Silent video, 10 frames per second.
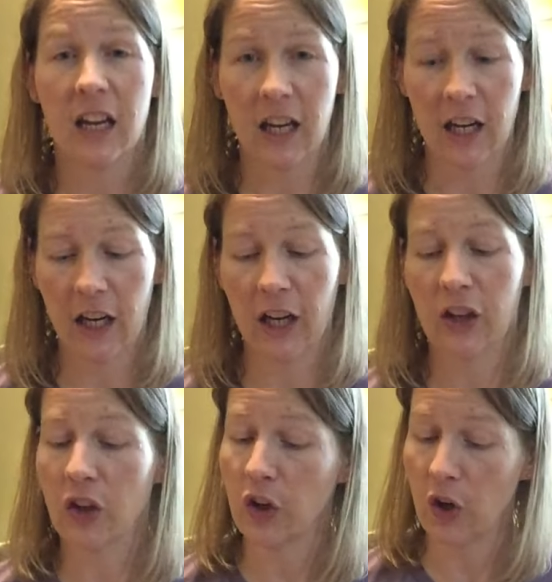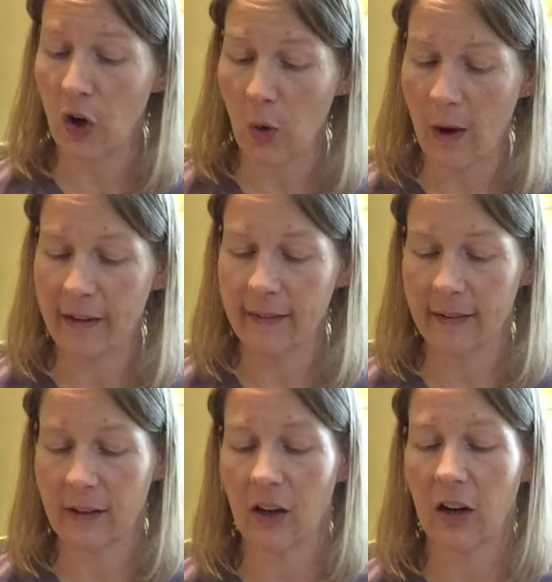He grew
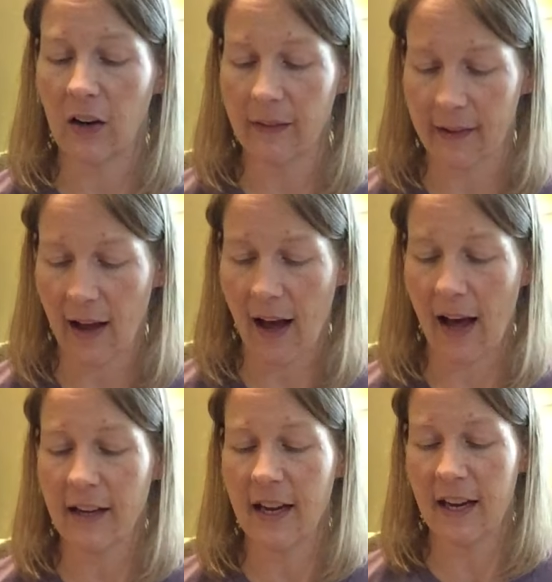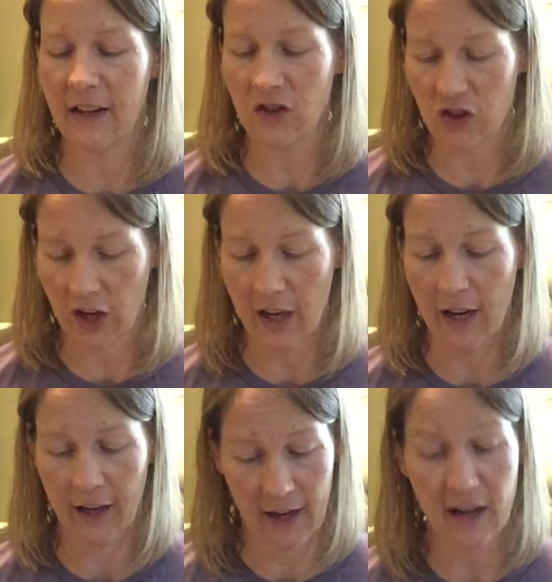whiskers on his chin
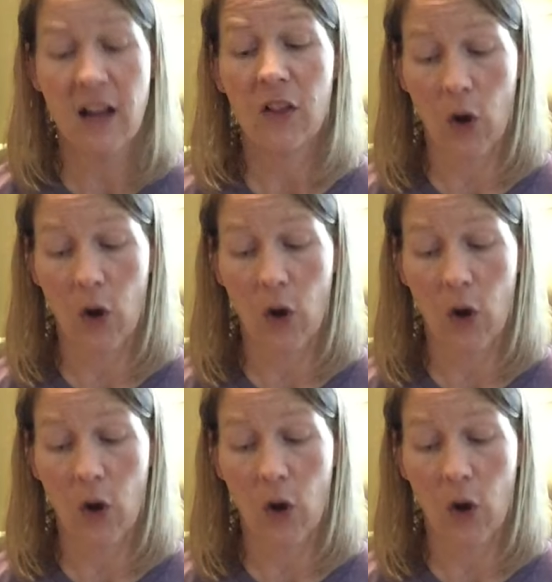again.